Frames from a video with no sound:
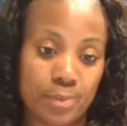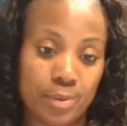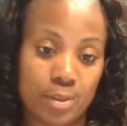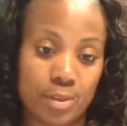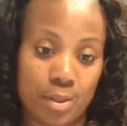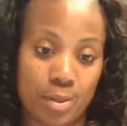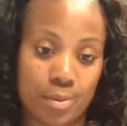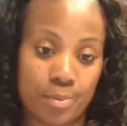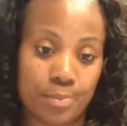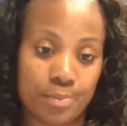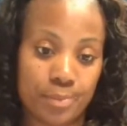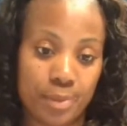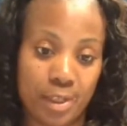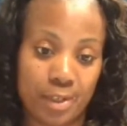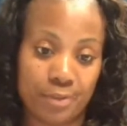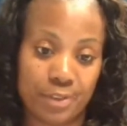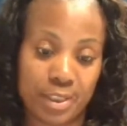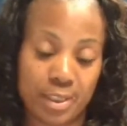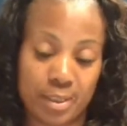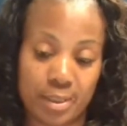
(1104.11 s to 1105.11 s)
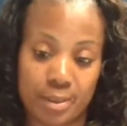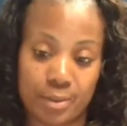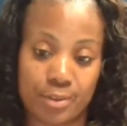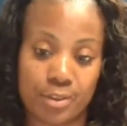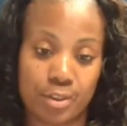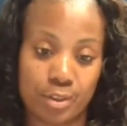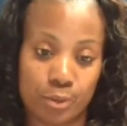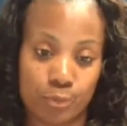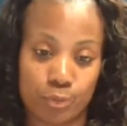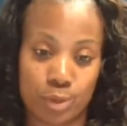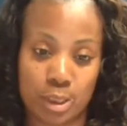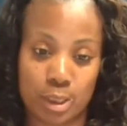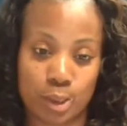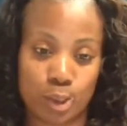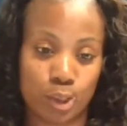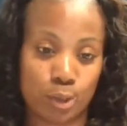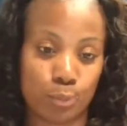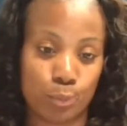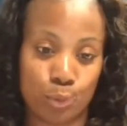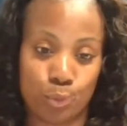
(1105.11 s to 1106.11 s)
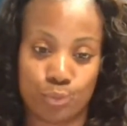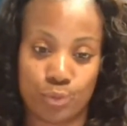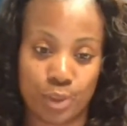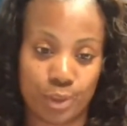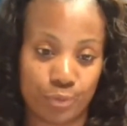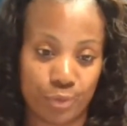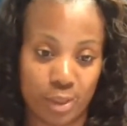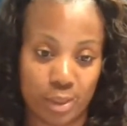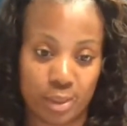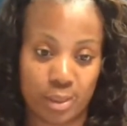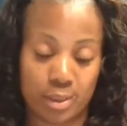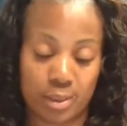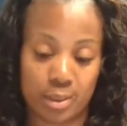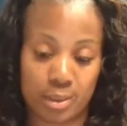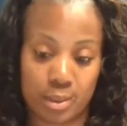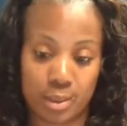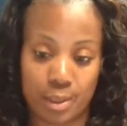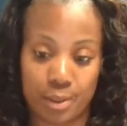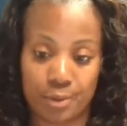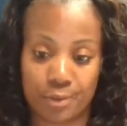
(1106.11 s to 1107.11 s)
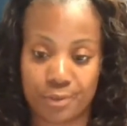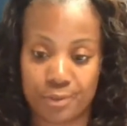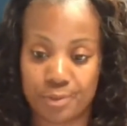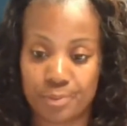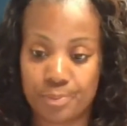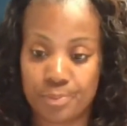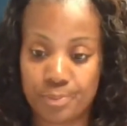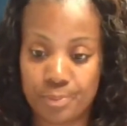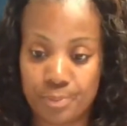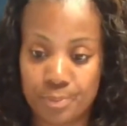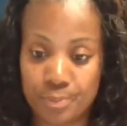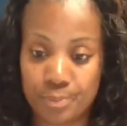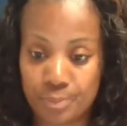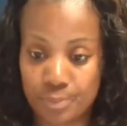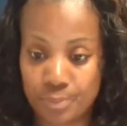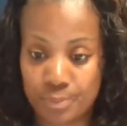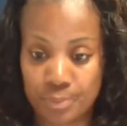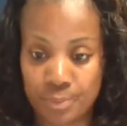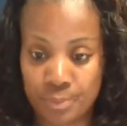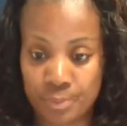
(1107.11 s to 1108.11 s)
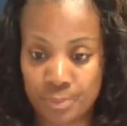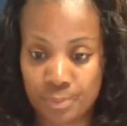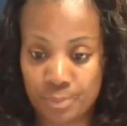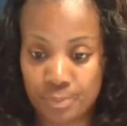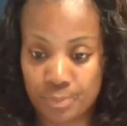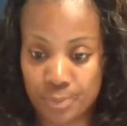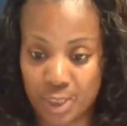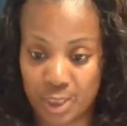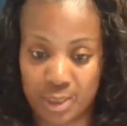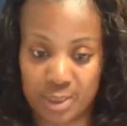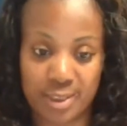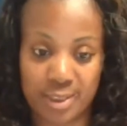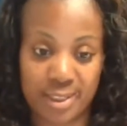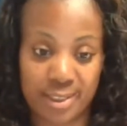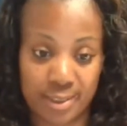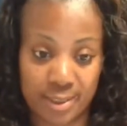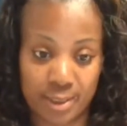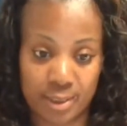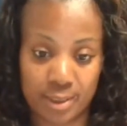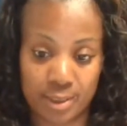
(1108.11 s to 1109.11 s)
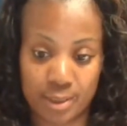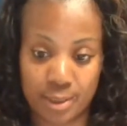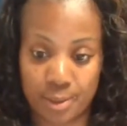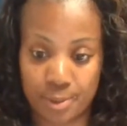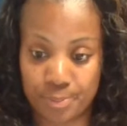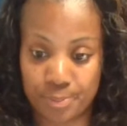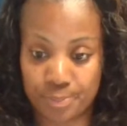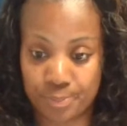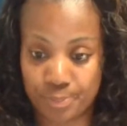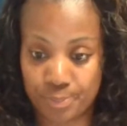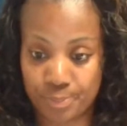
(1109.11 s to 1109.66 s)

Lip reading: So everything else is really smoothly running itself and it's consistent.